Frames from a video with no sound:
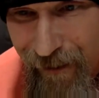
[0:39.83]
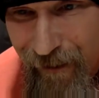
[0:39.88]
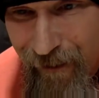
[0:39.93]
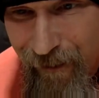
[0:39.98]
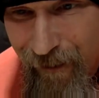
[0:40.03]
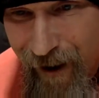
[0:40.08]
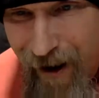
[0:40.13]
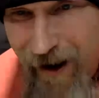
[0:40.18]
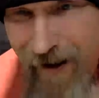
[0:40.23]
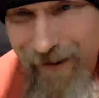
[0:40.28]

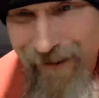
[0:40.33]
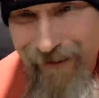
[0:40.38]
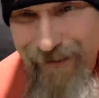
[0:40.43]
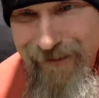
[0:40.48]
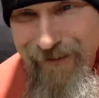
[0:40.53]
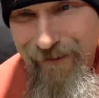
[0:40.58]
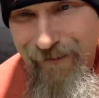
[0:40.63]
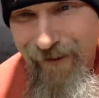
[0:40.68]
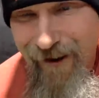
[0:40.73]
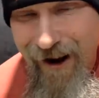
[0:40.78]
Walker's
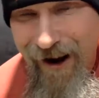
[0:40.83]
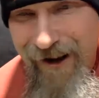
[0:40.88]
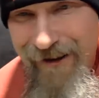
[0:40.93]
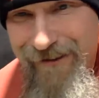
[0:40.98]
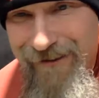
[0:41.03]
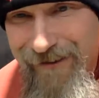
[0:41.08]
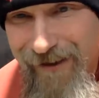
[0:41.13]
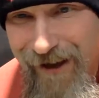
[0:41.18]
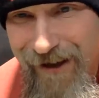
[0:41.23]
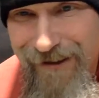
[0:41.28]

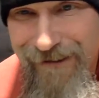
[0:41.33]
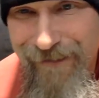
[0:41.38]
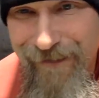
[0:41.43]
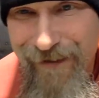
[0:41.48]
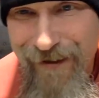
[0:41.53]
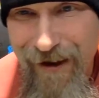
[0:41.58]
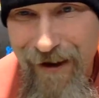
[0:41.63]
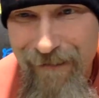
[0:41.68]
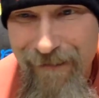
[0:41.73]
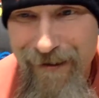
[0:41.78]
Garage, thanks for
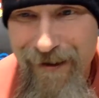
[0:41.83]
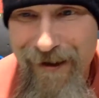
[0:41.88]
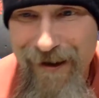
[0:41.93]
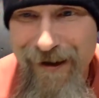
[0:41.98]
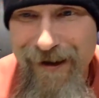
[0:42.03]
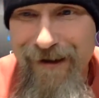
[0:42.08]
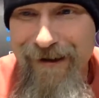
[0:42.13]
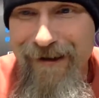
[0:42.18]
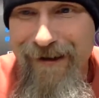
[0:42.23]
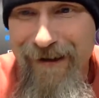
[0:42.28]
coming
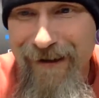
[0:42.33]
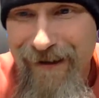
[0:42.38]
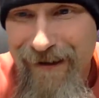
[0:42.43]
in.